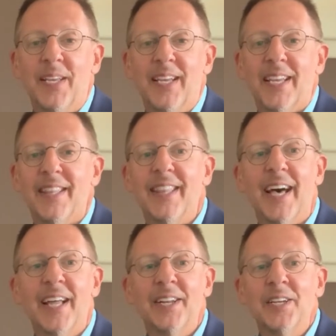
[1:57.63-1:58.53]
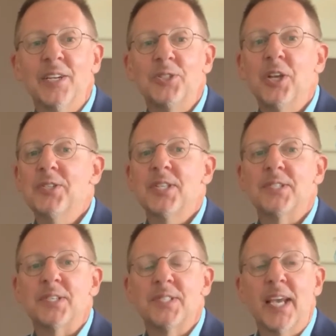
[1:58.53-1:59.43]
And then, just
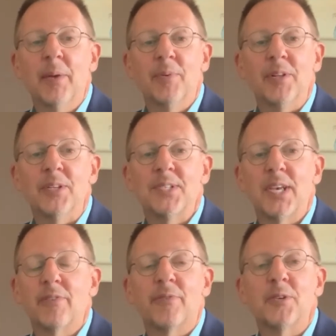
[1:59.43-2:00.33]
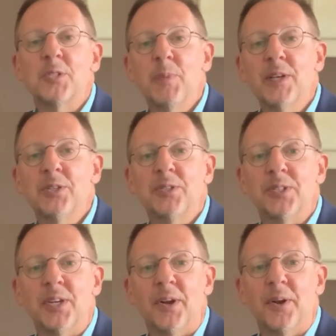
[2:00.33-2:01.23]
as a table is set for a special
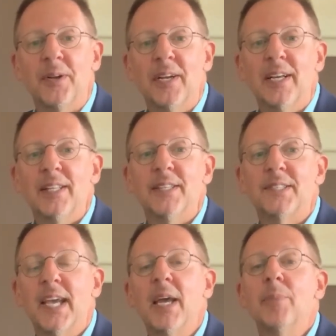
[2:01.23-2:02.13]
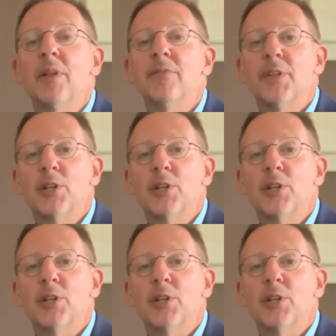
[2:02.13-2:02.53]
dinner, the table of the